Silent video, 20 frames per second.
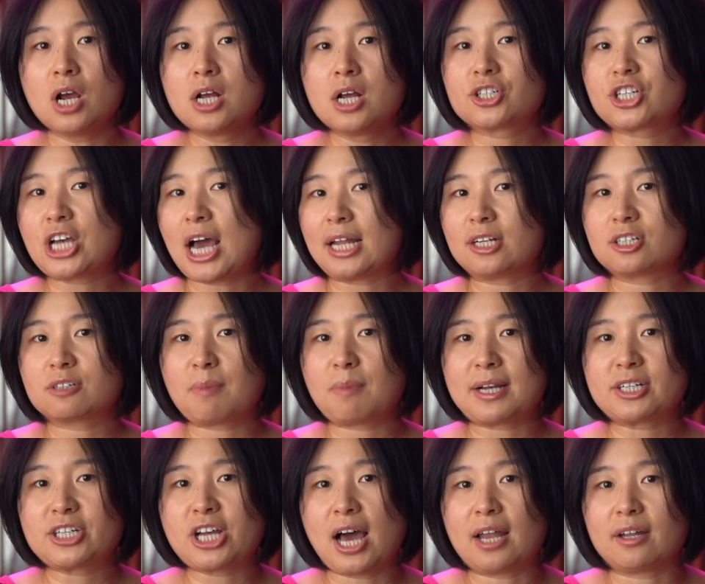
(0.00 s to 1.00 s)
challenge
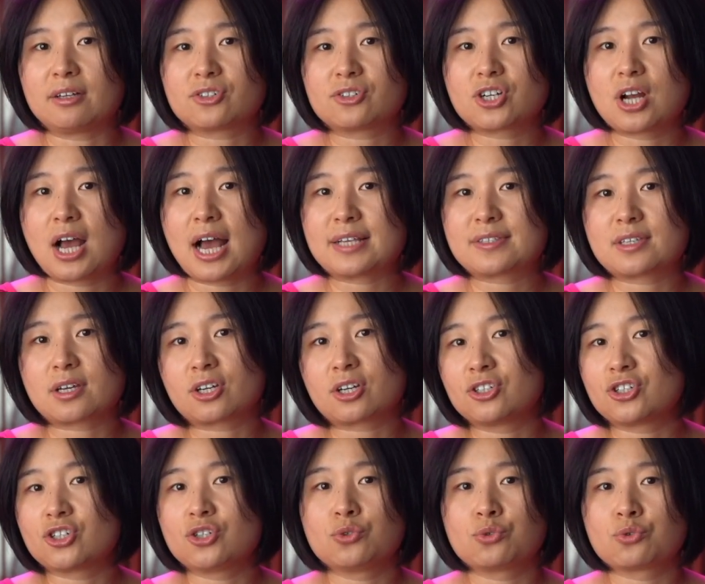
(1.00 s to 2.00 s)
by challenge, as I
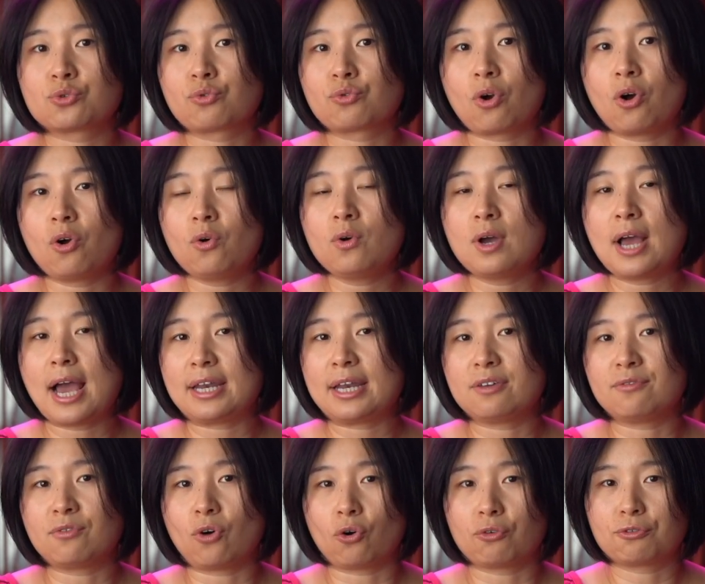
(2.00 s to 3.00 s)
continue to grow and
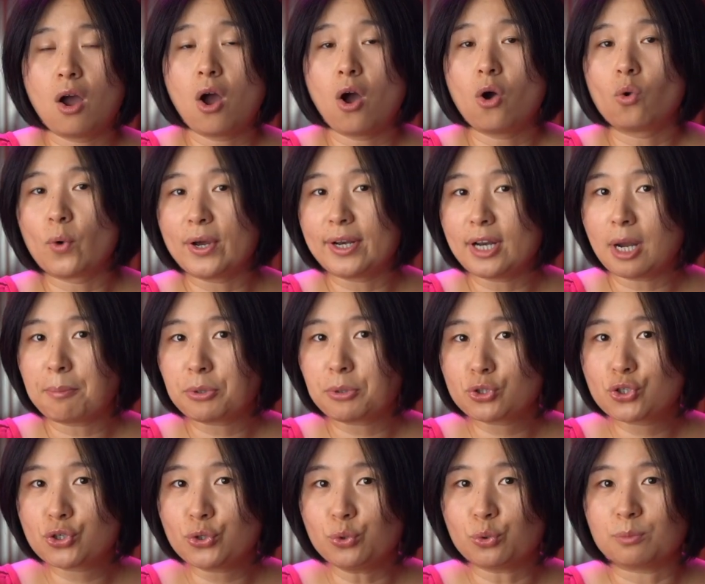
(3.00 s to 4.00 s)
evolve. Way number
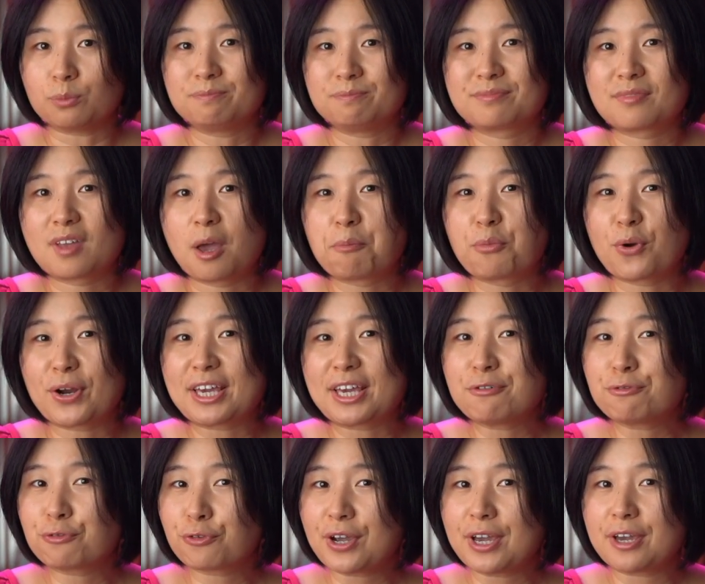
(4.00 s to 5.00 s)
two.
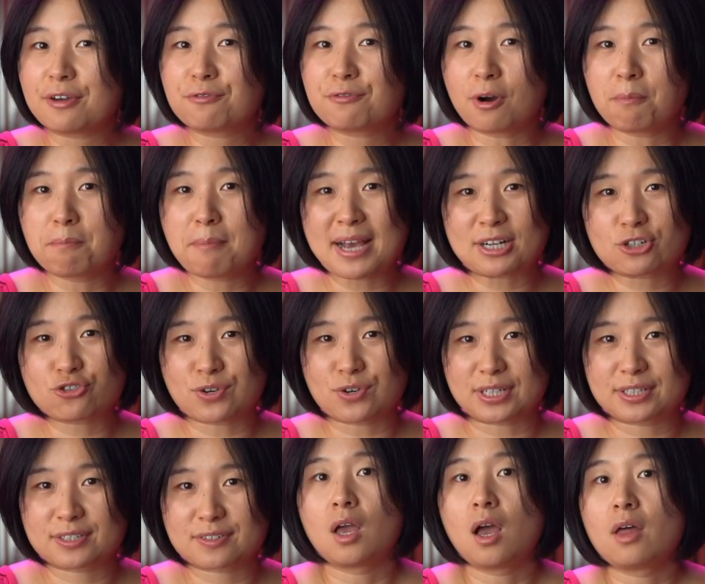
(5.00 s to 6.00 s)
Breaking free from
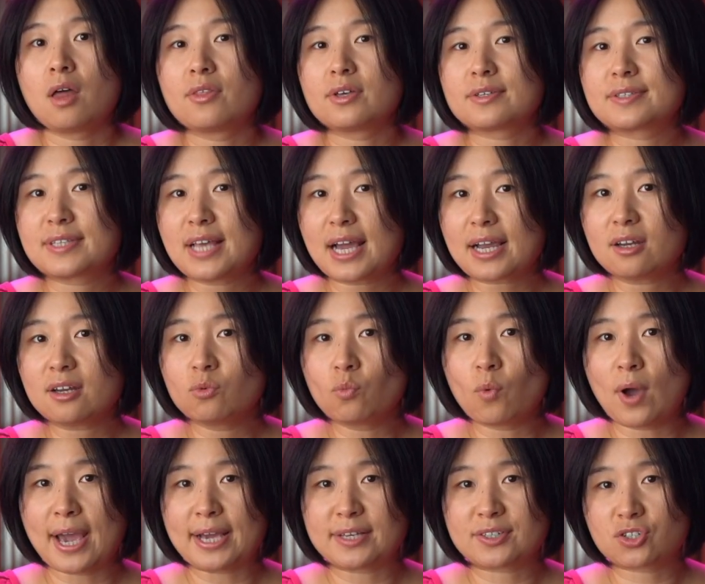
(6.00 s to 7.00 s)
metrics. The second
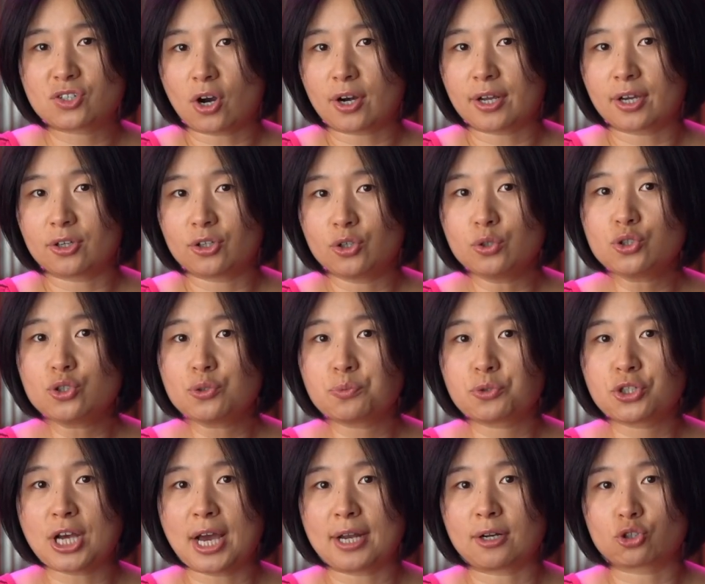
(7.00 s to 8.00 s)
way starting a YouTube
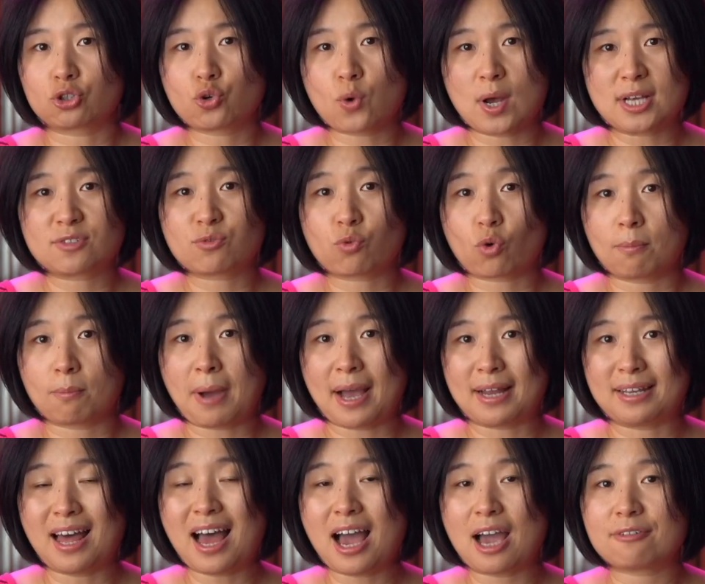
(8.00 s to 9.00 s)
channel transformed my
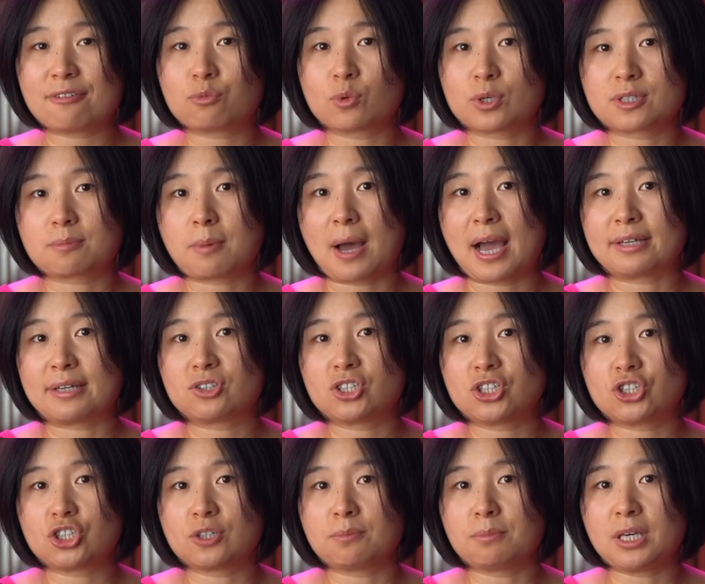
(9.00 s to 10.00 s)
life was by
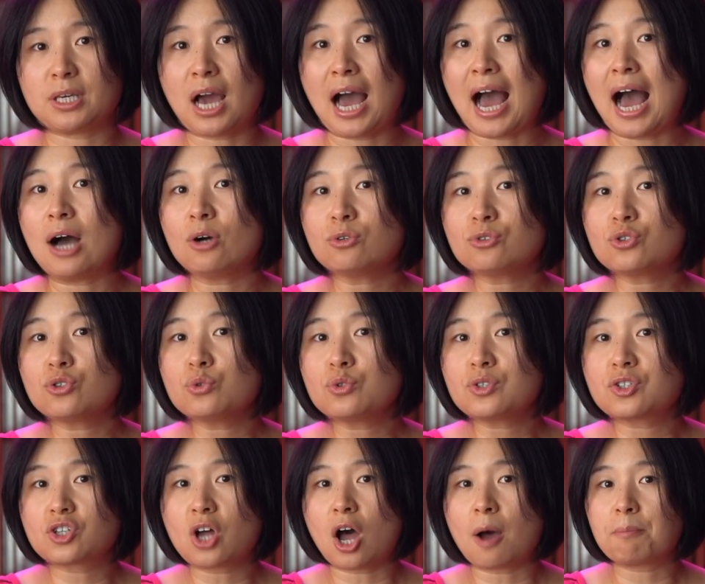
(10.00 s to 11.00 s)
teaching me how to
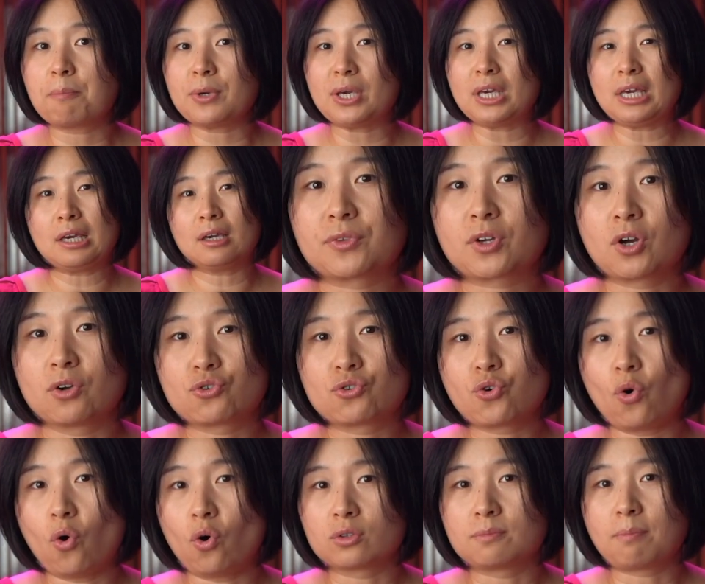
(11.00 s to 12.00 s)
stop being
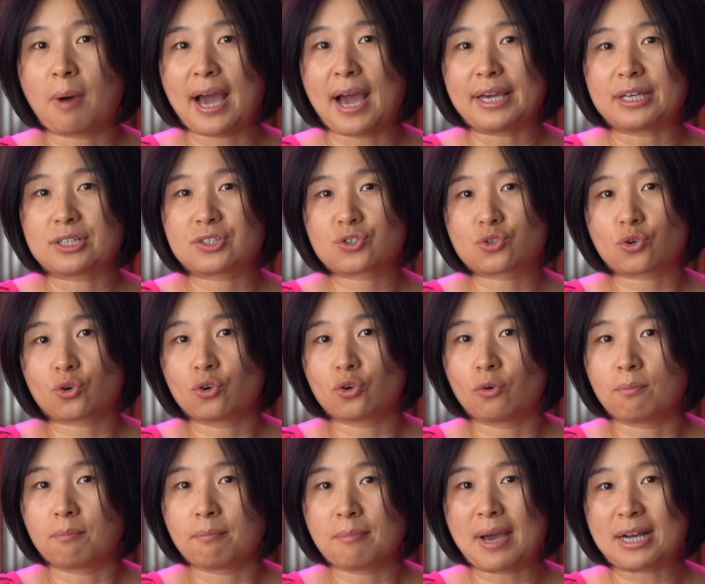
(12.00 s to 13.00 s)
controlled by
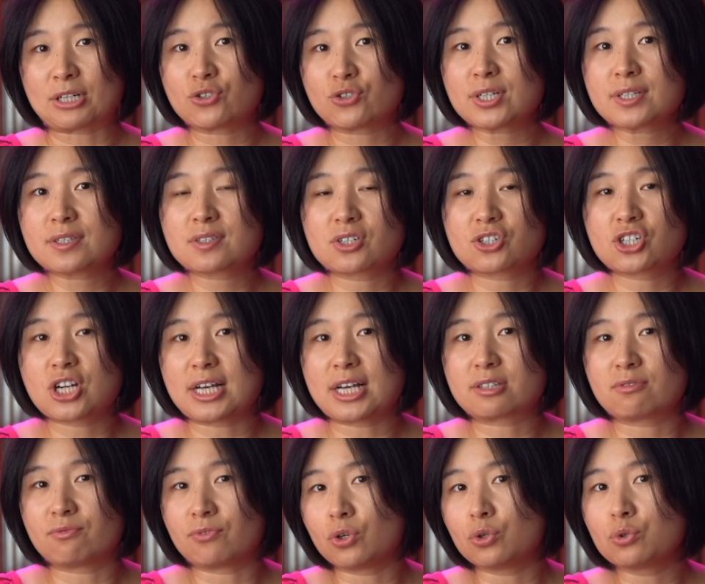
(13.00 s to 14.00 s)
external metrics such
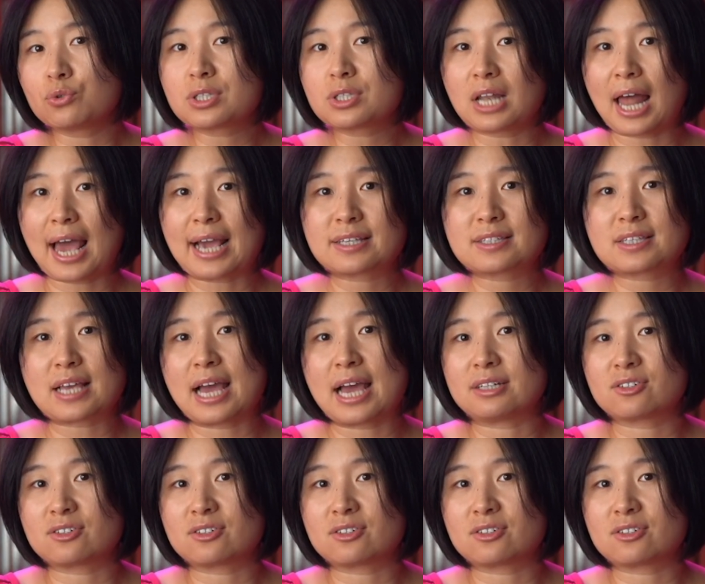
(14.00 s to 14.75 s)
as views, likes, and